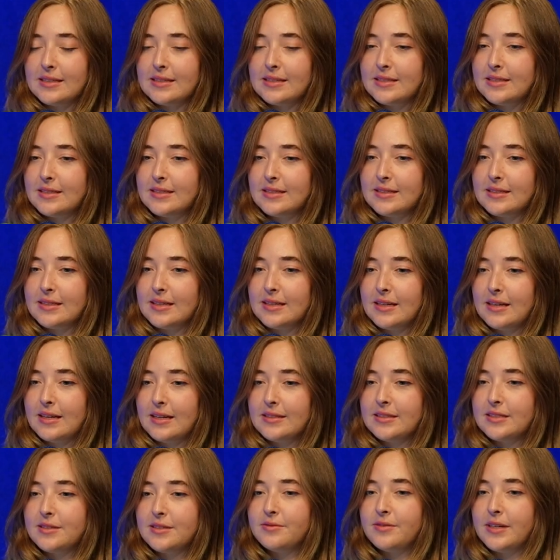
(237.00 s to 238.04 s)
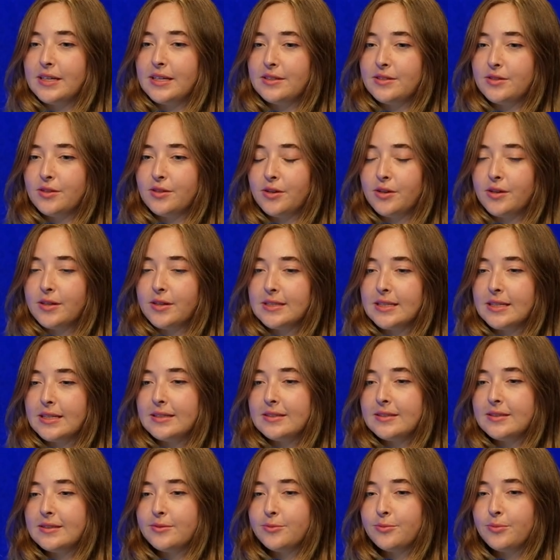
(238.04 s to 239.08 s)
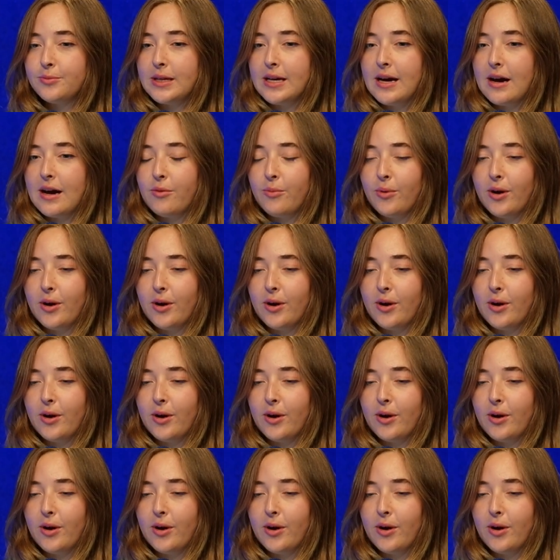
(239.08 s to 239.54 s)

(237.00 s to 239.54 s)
It's a resource, and we are